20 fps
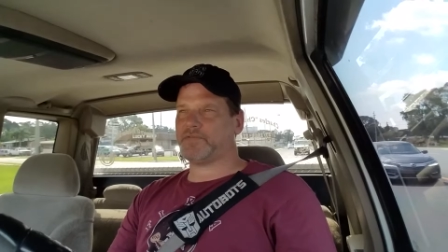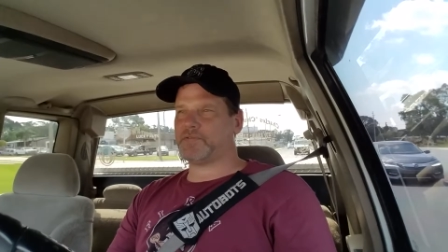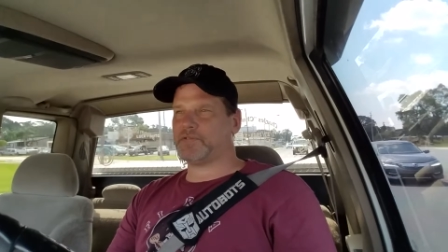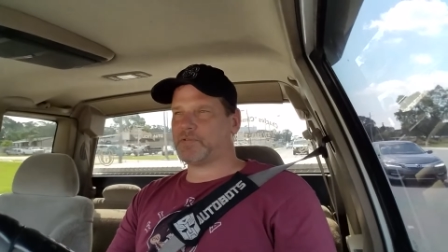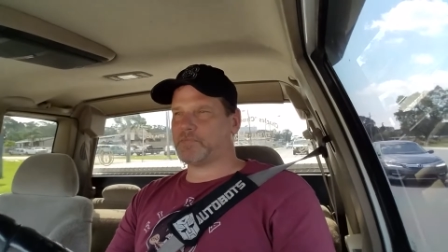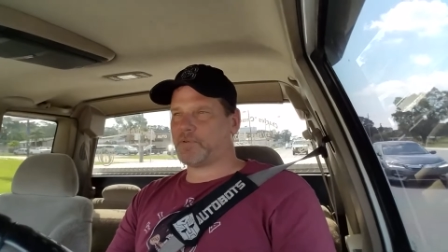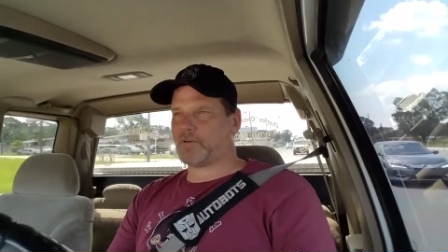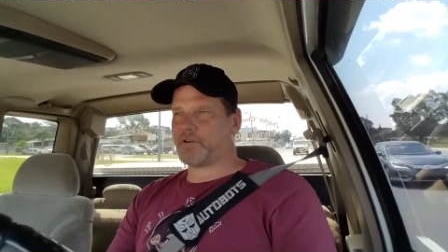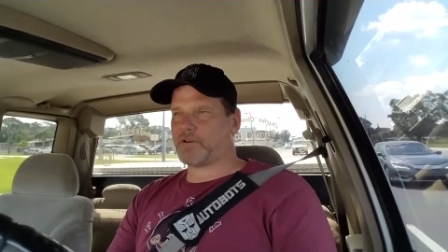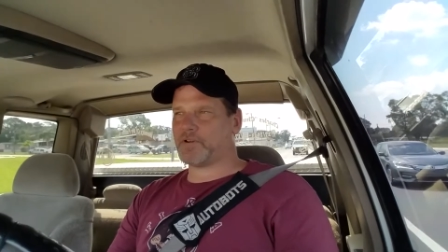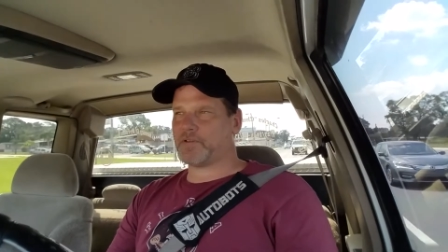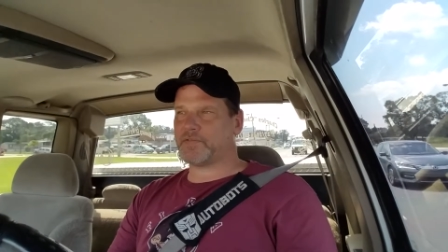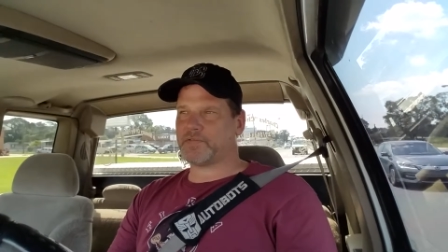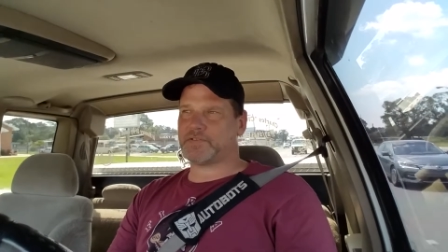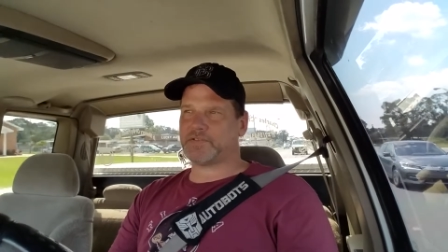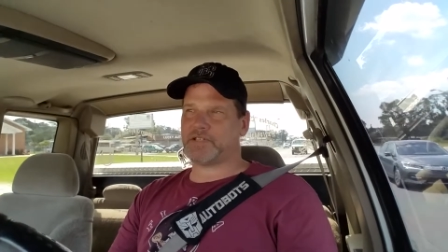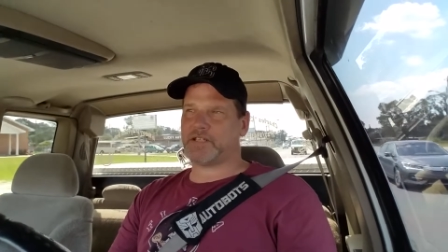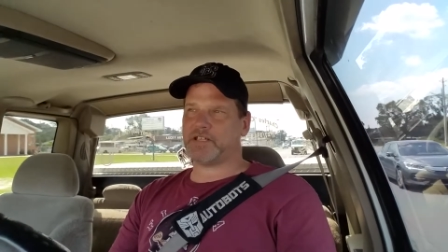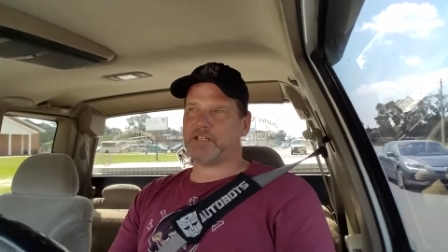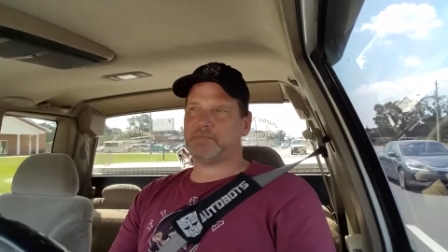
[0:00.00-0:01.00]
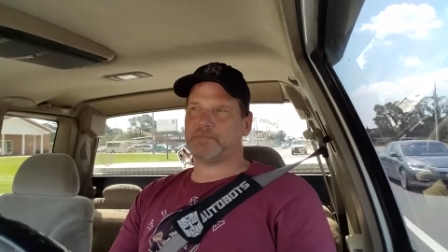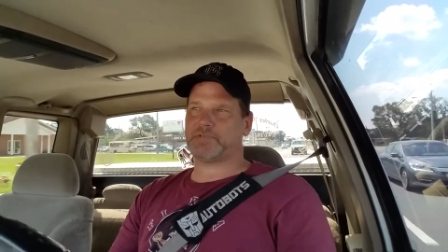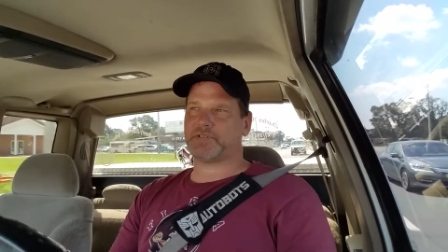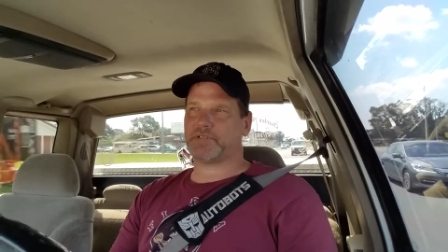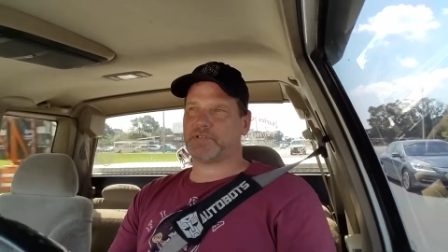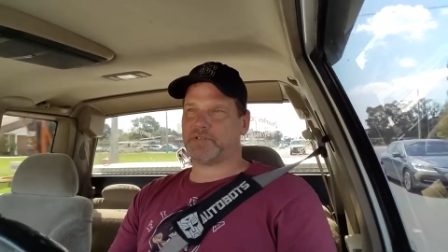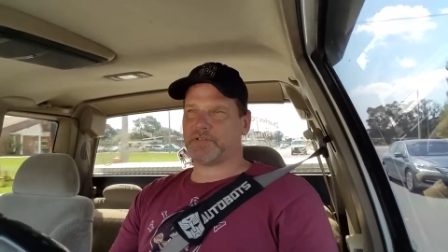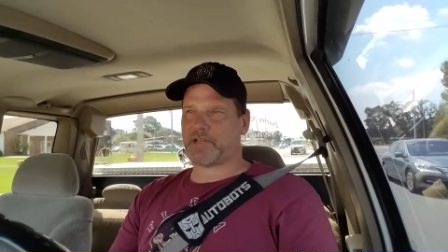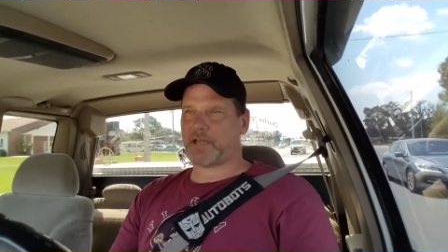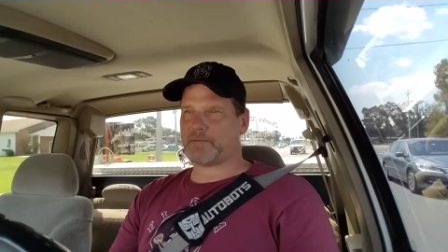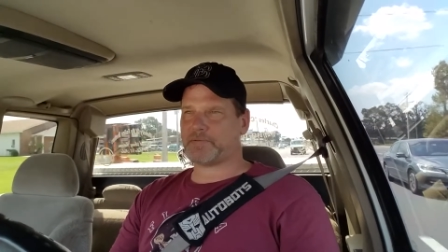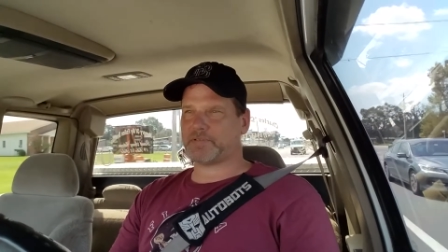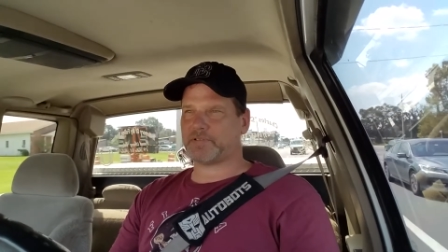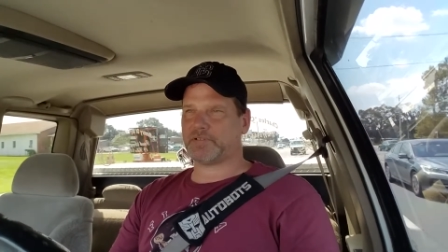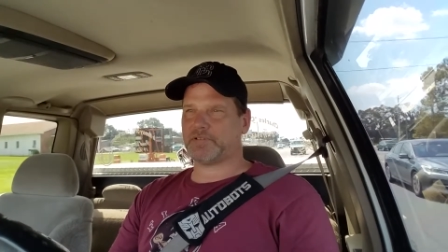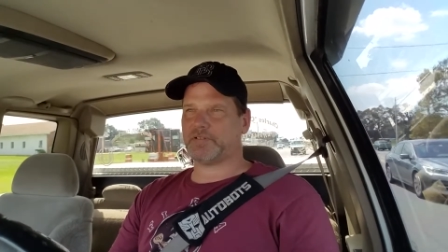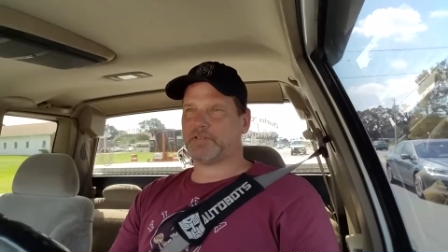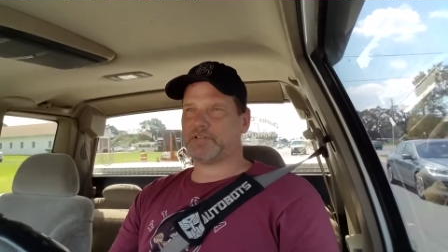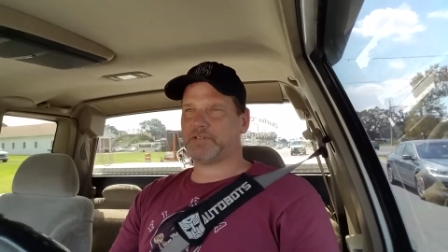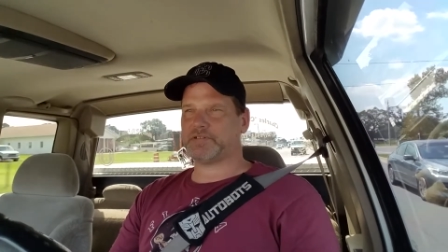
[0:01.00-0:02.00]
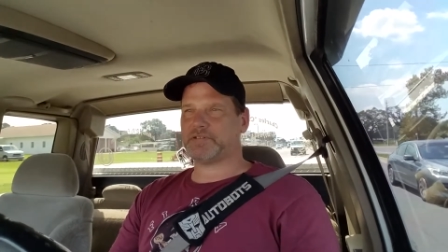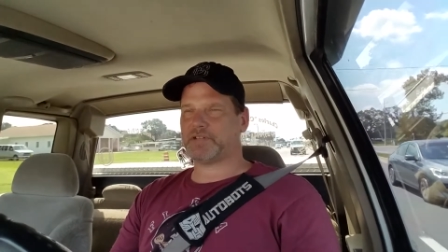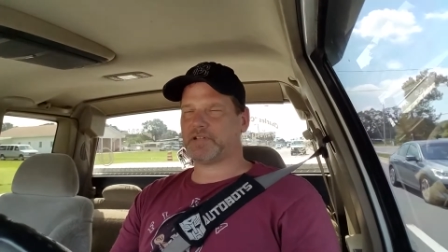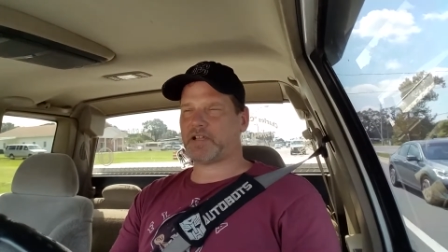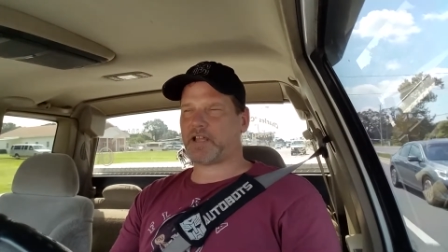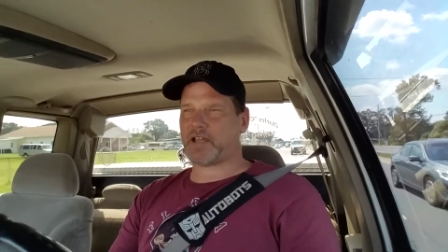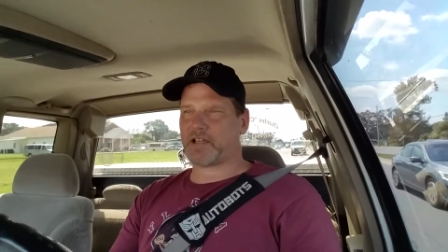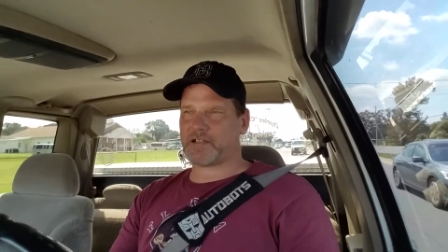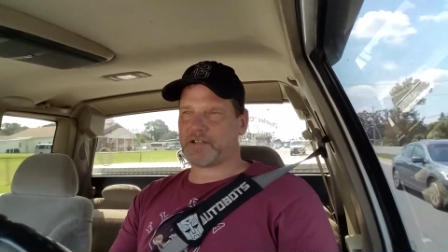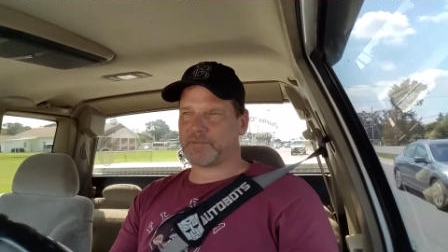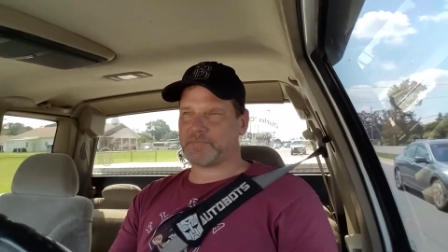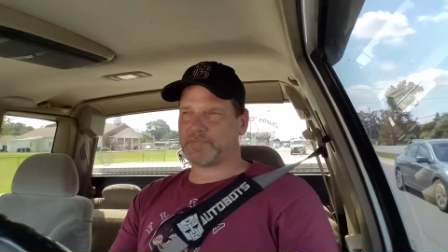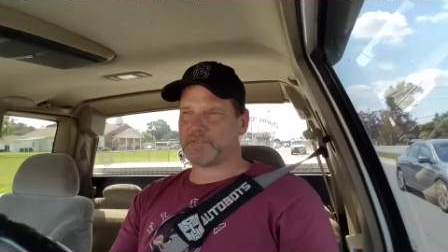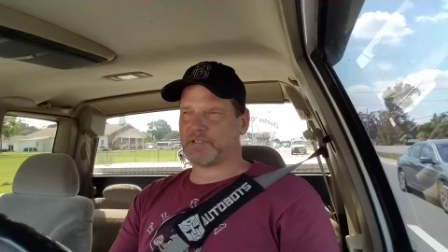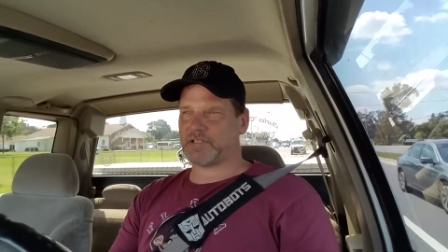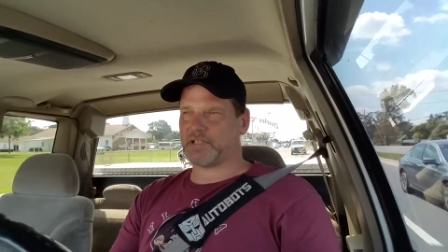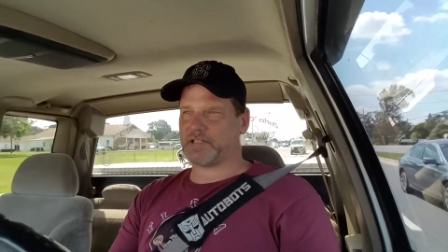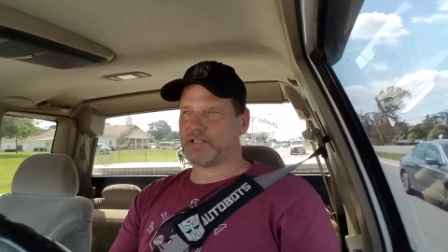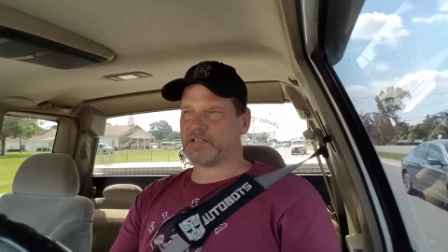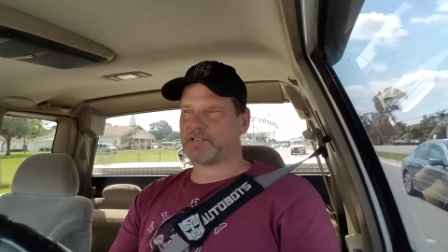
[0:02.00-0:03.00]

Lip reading: You're a part of the team, so absolutely." So the guy comes in.